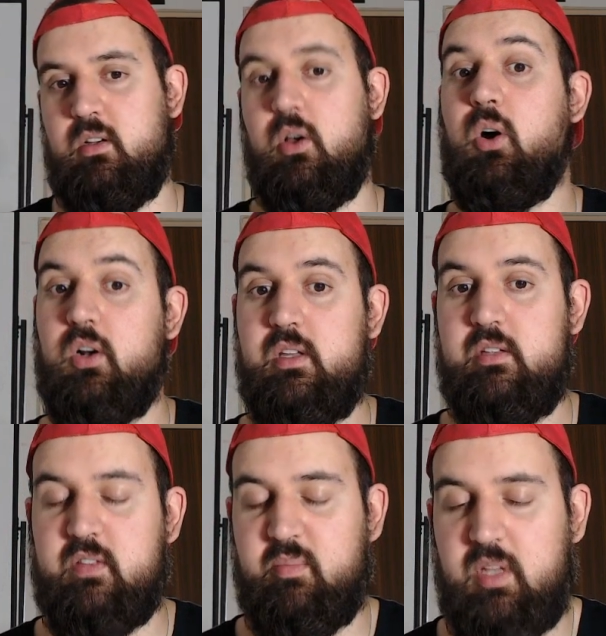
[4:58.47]
early
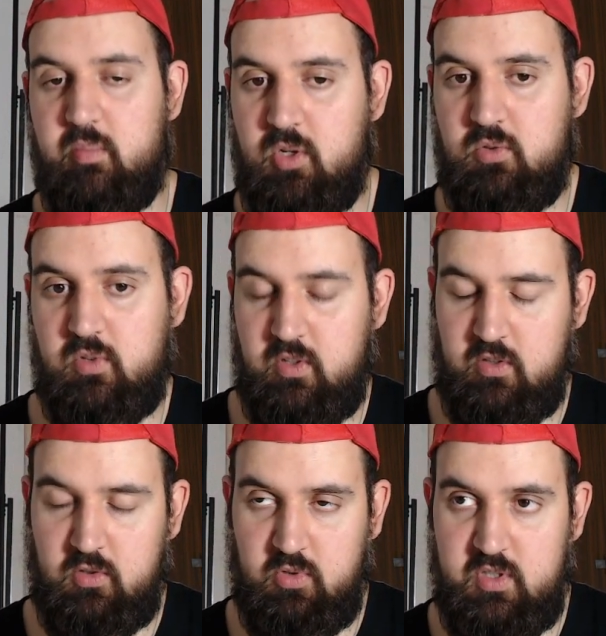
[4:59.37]
September
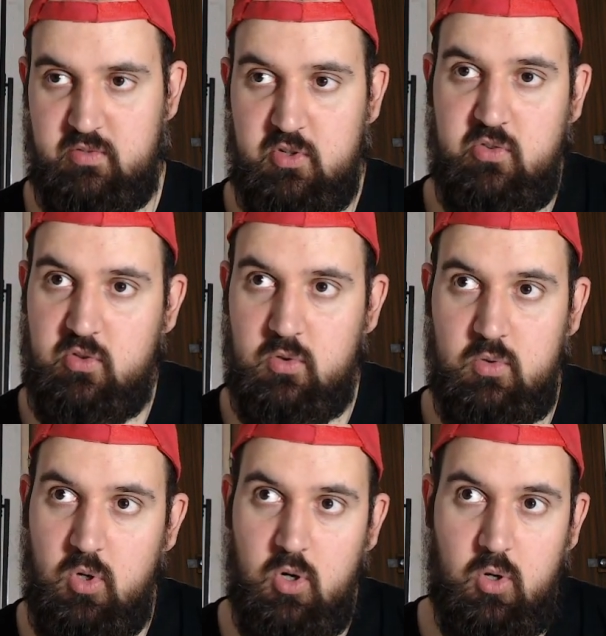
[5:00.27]
2023.
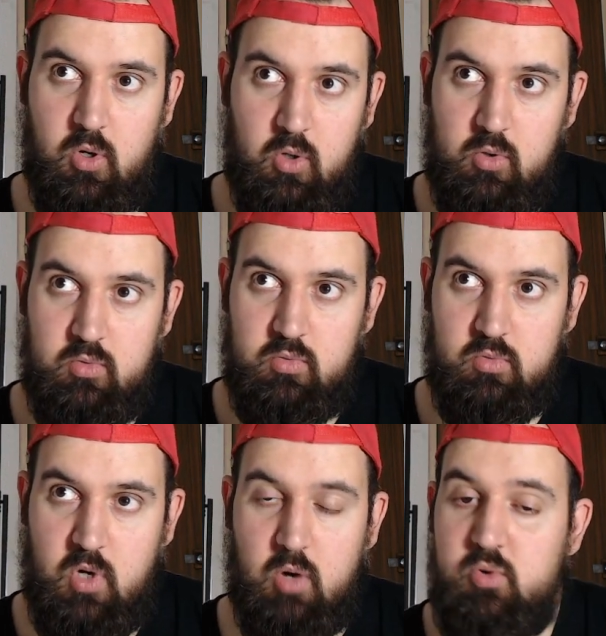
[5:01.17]
So
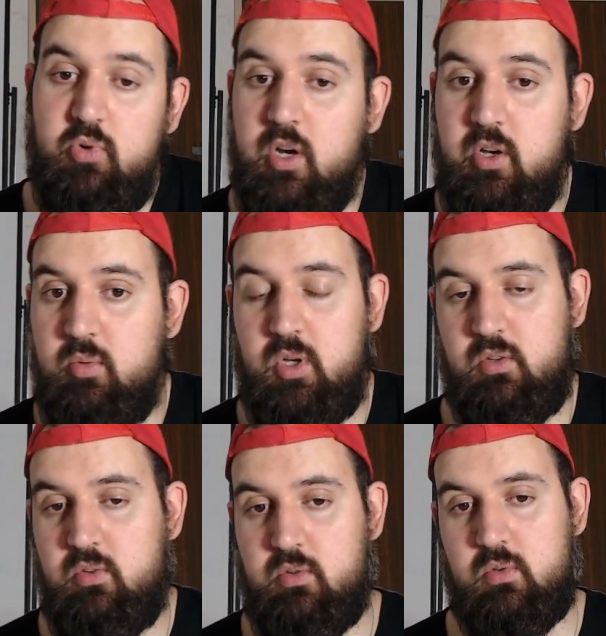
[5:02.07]
I will
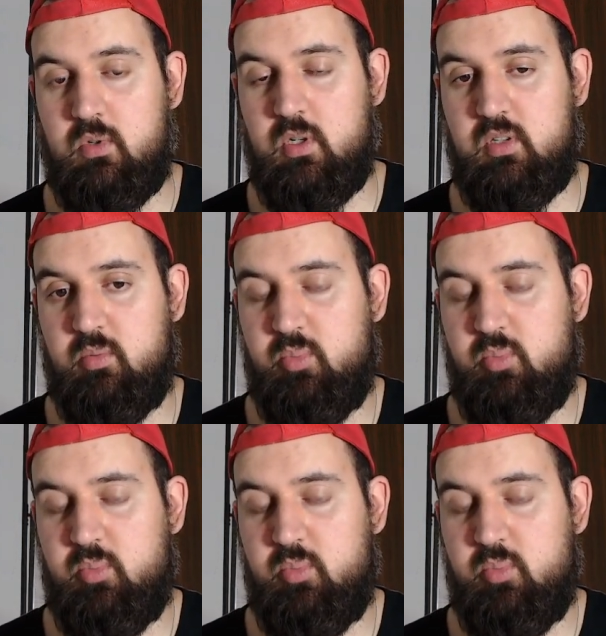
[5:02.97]
recommend uh, that